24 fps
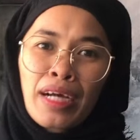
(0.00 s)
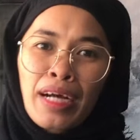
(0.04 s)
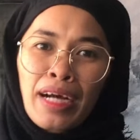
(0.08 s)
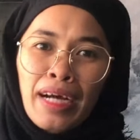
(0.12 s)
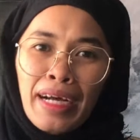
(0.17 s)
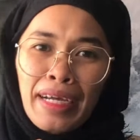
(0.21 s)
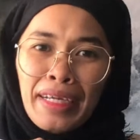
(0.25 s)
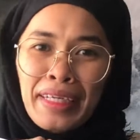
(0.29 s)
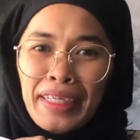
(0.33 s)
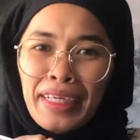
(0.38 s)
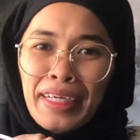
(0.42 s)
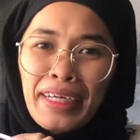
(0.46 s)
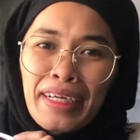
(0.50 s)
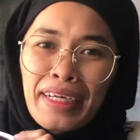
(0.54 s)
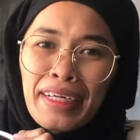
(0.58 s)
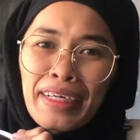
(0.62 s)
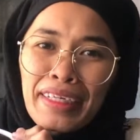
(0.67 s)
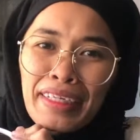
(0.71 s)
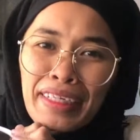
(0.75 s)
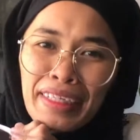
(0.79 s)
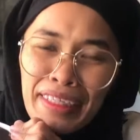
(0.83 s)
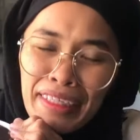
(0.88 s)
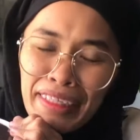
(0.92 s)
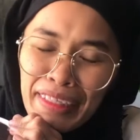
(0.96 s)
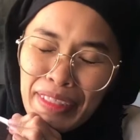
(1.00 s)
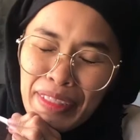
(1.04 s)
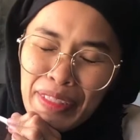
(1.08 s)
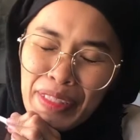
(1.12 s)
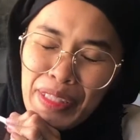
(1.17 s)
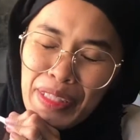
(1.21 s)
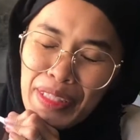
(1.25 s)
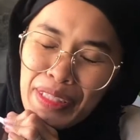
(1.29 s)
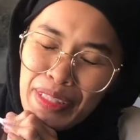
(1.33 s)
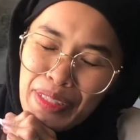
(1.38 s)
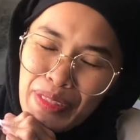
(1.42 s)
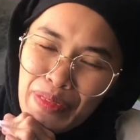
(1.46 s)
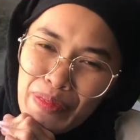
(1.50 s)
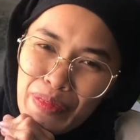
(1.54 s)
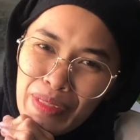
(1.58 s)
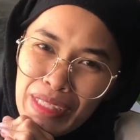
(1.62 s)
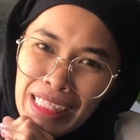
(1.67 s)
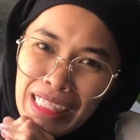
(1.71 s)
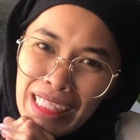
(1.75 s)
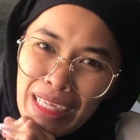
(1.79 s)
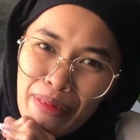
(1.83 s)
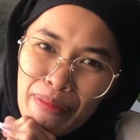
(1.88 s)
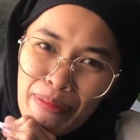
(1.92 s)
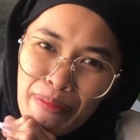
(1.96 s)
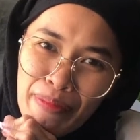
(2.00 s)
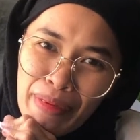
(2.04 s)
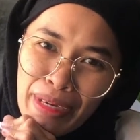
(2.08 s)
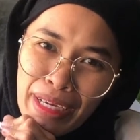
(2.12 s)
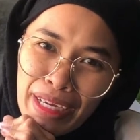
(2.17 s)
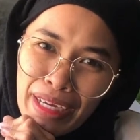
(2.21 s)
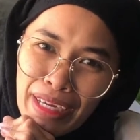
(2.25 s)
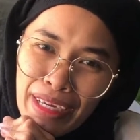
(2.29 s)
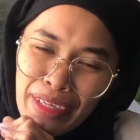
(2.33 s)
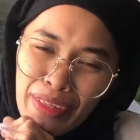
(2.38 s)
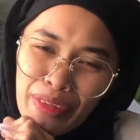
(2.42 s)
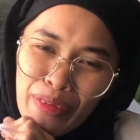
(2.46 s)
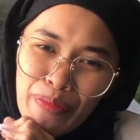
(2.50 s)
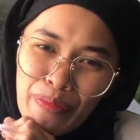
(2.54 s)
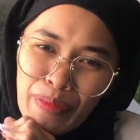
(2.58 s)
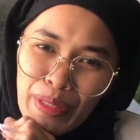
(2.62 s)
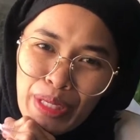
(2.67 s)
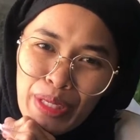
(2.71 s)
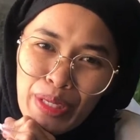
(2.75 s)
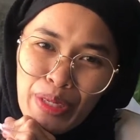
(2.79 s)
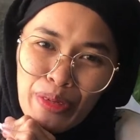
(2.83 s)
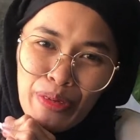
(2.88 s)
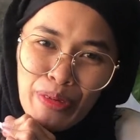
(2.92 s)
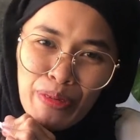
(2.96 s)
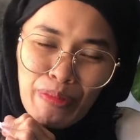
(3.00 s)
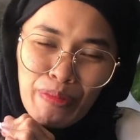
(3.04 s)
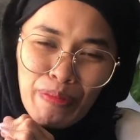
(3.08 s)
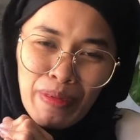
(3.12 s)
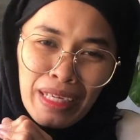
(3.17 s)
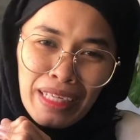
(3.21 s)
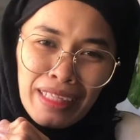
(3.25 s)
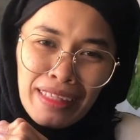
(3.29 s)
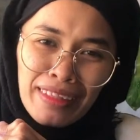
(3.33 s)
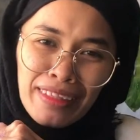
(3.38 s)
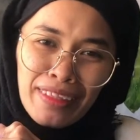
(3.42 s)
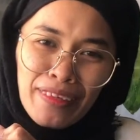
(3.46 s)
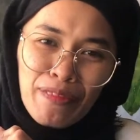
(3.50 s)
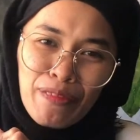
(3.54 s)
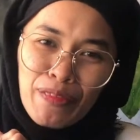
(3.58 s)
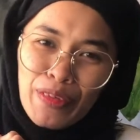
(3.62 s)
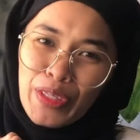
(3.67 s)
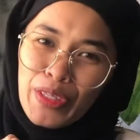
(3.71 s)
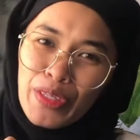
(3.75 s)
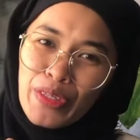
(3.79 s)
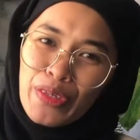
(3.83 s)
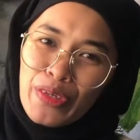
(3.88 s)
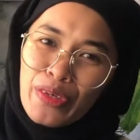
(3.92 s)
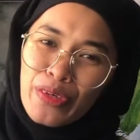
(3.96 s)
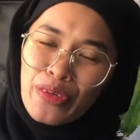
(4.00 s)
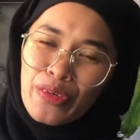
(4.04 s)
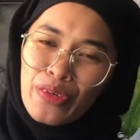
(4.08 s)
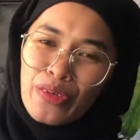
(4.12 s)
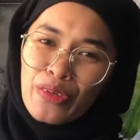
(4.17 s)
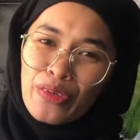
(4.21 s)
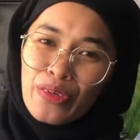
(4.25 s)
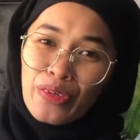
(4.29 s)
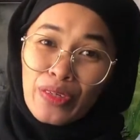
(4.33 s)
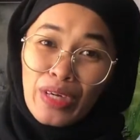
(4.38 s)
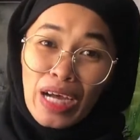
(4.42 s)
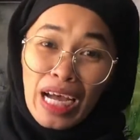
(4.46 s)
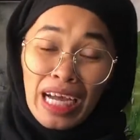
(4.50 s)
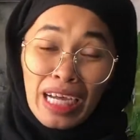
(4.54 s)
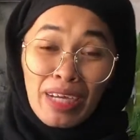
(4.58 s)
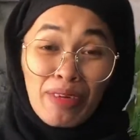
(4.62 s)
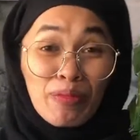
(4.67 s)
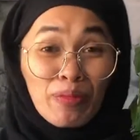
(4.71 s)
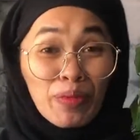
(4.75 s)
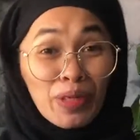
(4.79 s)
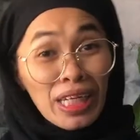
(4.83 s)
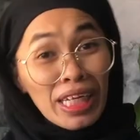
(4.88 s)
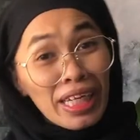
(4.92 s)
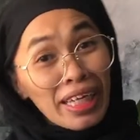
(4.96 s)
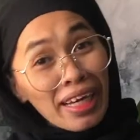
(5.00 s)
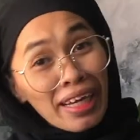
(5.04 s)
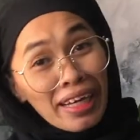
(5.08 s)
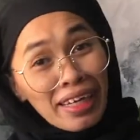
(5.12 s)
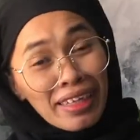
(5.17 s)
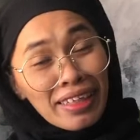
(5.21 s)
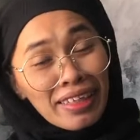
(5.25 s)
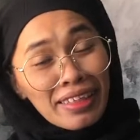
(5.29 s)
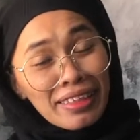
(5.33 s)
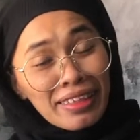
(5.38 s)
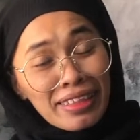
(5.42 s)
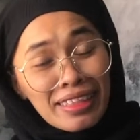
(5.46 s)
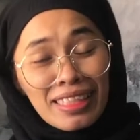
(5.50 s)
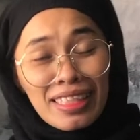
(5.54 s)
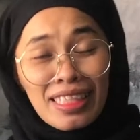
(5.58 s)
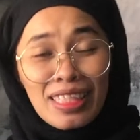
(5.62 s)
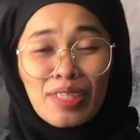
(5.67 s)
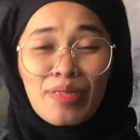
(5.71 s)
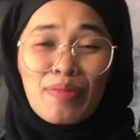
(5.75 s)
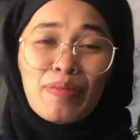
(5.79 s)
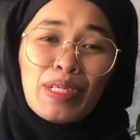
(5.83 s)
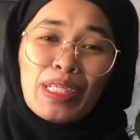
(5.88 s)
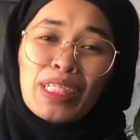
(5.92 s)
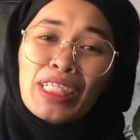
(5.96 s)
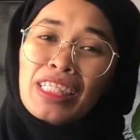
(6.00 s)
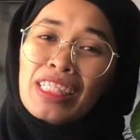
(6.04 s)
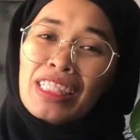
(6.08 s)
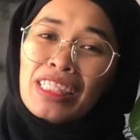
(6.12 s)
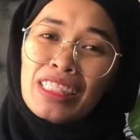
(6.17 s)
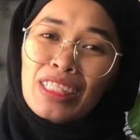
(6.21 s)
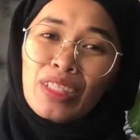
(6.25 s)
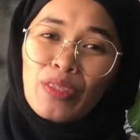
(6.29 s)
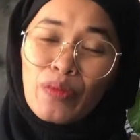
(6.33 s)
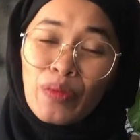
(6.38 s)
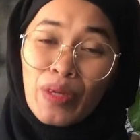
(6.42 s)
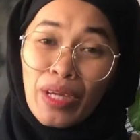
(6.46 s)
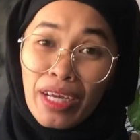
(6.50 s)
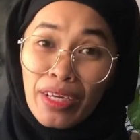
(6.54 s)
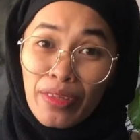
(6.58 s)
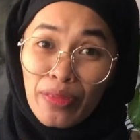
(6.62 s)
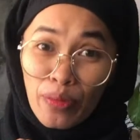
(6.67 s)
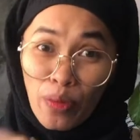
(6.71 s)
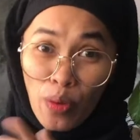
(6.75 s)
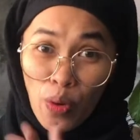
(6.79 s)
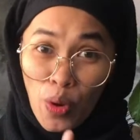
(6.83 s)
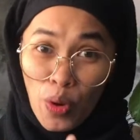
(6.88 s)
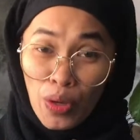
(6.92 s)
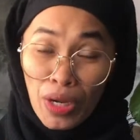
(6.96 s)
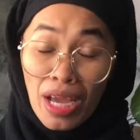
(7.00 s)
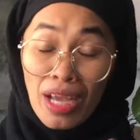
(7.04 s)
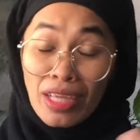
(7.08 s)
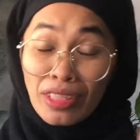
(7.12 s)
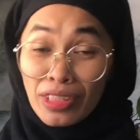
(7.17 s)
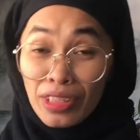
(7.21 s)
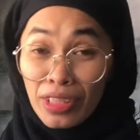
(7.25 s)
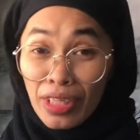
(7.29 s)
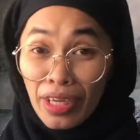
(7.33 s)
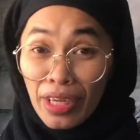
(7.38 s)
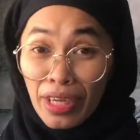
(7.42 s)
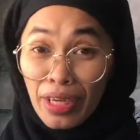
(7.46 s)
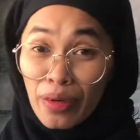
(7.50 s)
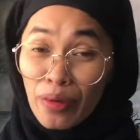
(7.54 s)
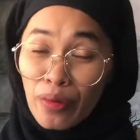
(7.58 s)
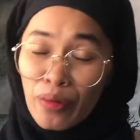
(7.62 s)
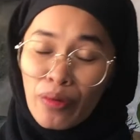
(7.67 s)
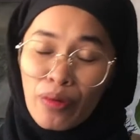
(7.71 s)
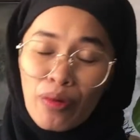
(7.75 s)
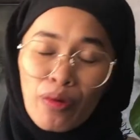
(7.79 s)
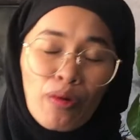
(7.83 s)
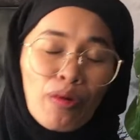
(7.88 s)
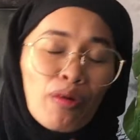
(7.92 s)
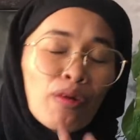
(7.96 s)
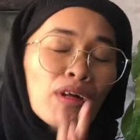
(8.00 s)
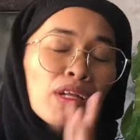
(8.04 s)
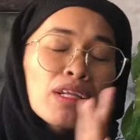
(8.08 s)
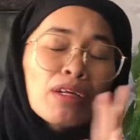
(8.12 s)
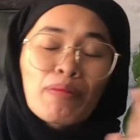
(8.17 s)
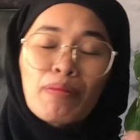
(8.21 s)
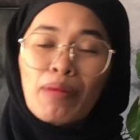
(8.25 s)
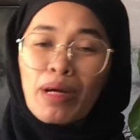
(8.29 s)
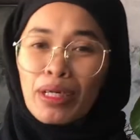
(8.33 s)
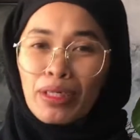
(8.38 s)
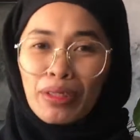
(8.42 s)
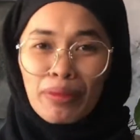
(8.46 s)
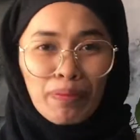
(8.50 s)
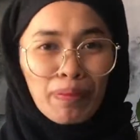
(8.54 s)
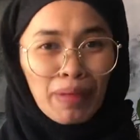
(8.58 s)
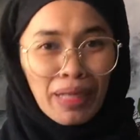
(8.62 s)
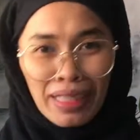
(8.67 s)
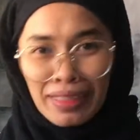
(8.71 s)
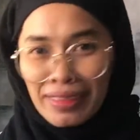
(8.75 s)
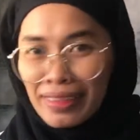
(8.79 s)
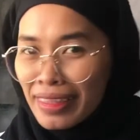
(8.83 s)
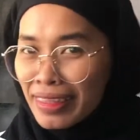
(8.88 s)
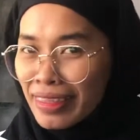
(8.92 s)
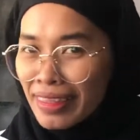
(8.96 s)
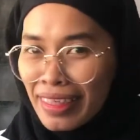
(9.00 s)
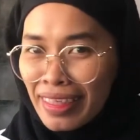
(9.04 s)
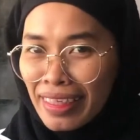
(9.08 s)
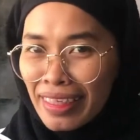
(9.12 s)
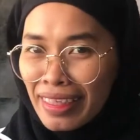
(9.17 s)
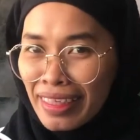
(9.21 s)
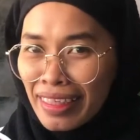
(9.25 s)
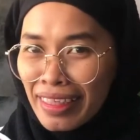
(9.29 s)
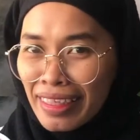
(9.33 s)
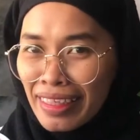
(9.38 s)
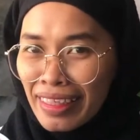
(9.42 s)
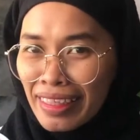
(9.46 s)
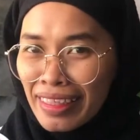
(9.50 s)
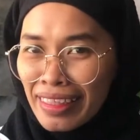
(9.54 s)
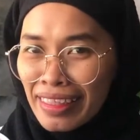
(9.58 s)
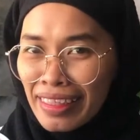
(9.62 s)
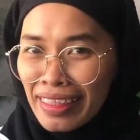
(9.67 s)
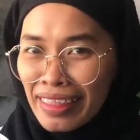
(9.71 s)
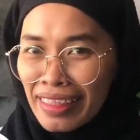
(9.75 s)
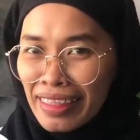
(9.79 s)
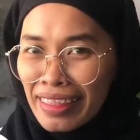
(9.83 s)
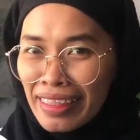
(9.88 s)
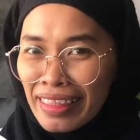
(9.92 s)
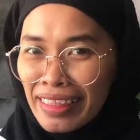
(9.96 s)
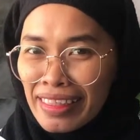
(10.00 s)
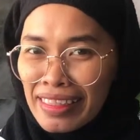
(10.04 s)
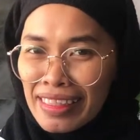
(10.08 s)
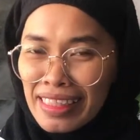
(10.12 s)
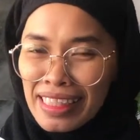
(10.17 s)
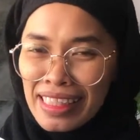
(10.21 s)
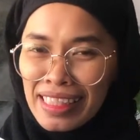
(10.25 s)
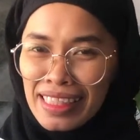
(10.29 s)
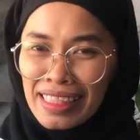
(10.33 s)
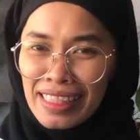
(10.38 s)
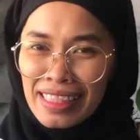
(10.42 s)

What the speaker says: Hi guys! Welcome back to my new planting video. I'm Mila. This is my channel where I talk and share all about the planting things.